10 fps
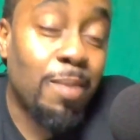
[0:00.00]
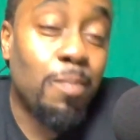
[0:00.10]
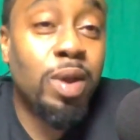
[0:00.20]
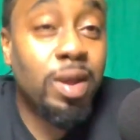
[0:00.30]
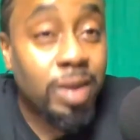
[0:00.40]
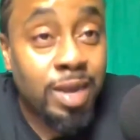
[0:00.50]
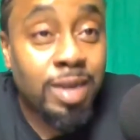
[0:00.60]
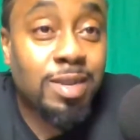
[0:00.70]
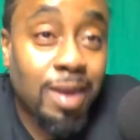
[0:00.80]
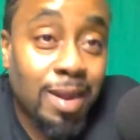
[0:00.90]
But
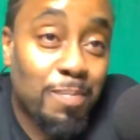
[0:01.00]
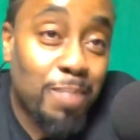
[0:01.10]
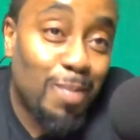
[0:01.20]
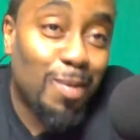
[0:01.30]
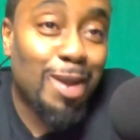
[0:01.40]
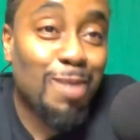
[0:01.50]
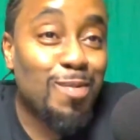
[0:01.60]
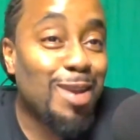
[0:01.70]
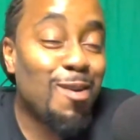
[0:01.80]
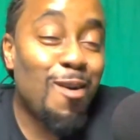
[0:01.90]
these are the people that
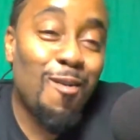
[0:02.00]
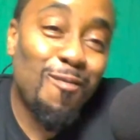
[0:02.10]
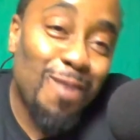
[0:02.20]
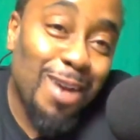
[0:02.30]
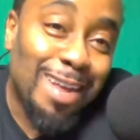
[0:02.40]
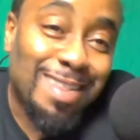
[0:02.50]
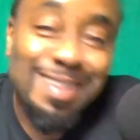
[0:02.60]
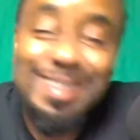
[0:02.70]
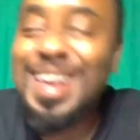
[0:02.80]
we call friends.